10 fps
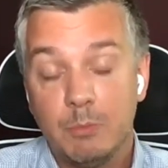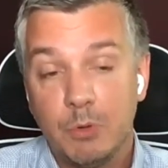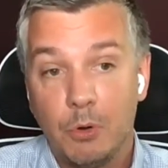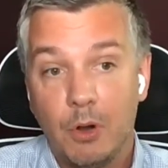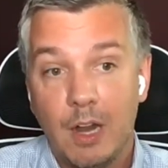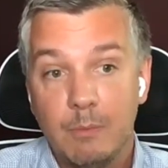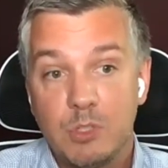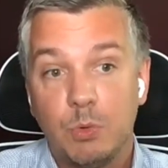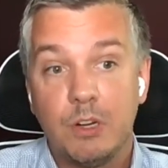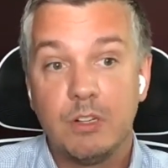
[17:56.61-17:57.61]
programs
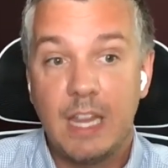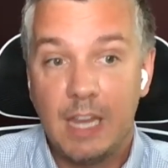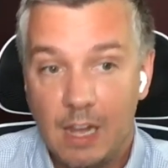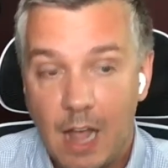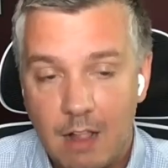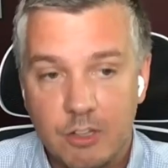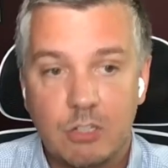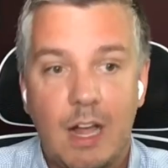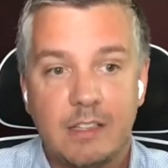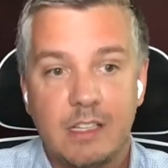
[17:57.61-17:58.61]
where you're taking college
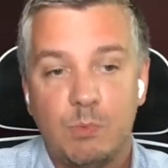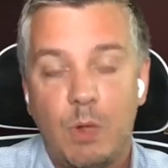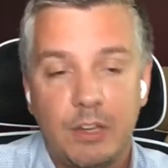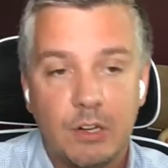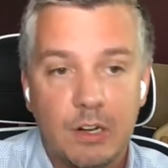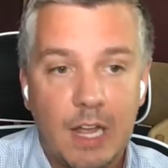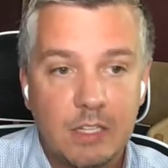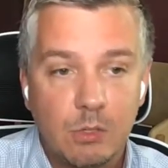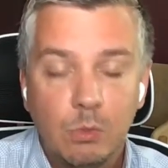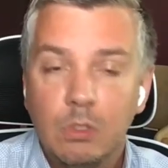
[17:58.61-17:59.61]
classes while you're in high
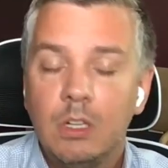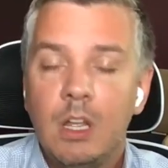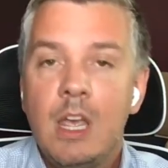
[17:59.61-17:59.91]
school.